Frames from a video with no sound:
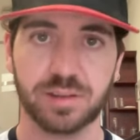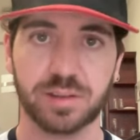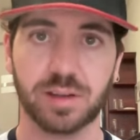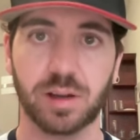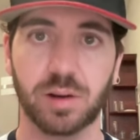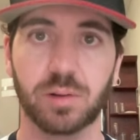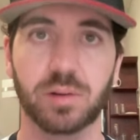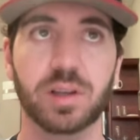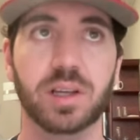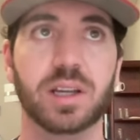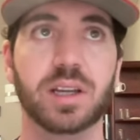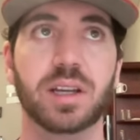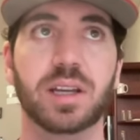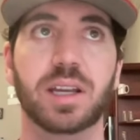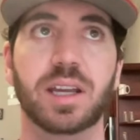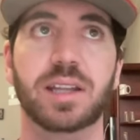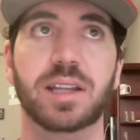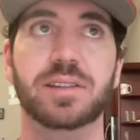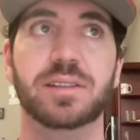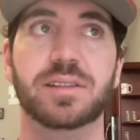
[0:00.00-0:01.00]
So
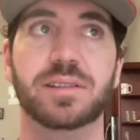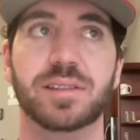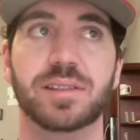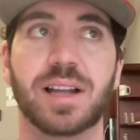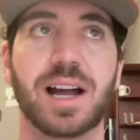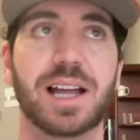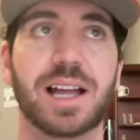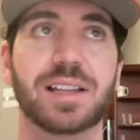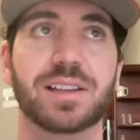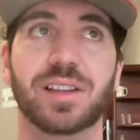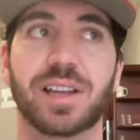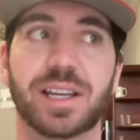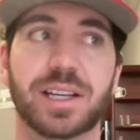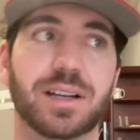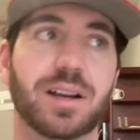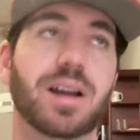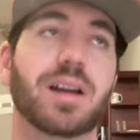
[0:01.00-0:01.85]
it's not like,